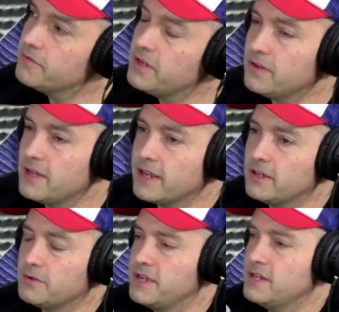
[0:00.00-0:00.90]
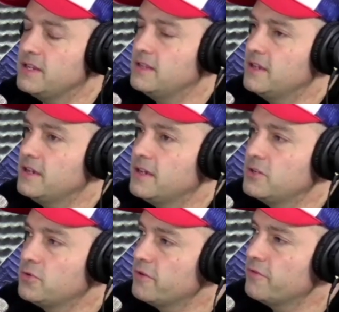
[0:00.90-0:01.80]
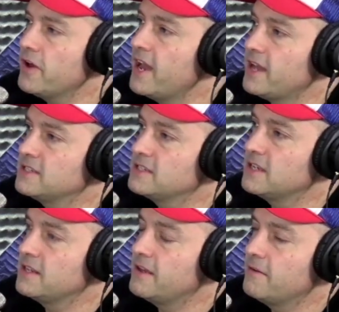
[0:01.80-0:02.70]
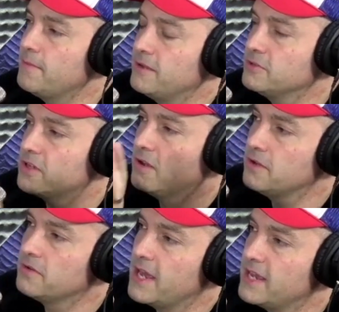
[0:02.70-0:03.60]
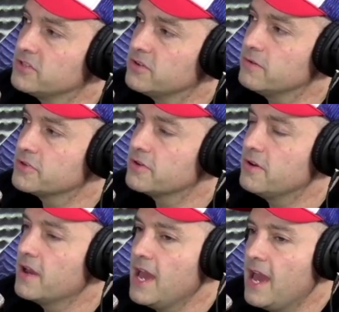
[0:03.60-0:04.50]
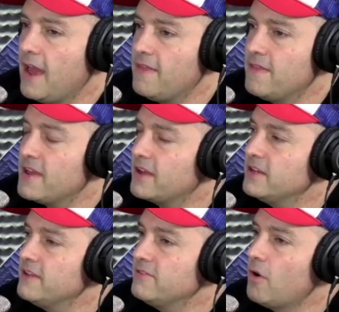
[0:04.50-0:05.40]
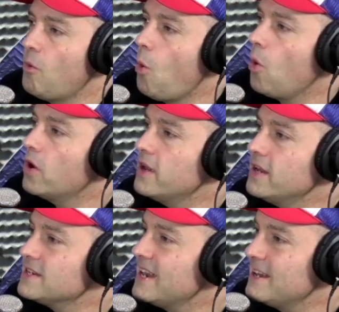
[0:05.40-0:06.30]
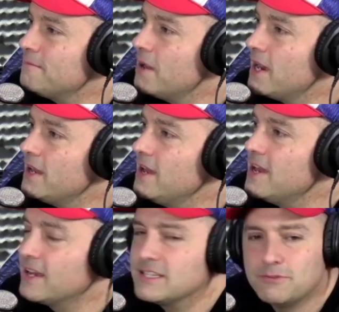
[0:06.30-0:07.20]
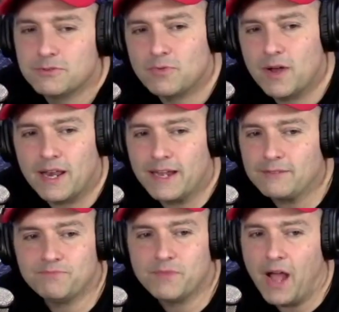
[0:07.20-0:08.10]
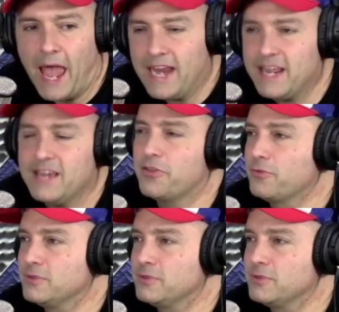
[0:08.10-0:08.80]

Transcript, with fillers: You know, like, look when they did the Tour de France and everybody was all on Lance Armstrong, and then they couldn't even award it to anybody because it was, what, like 80th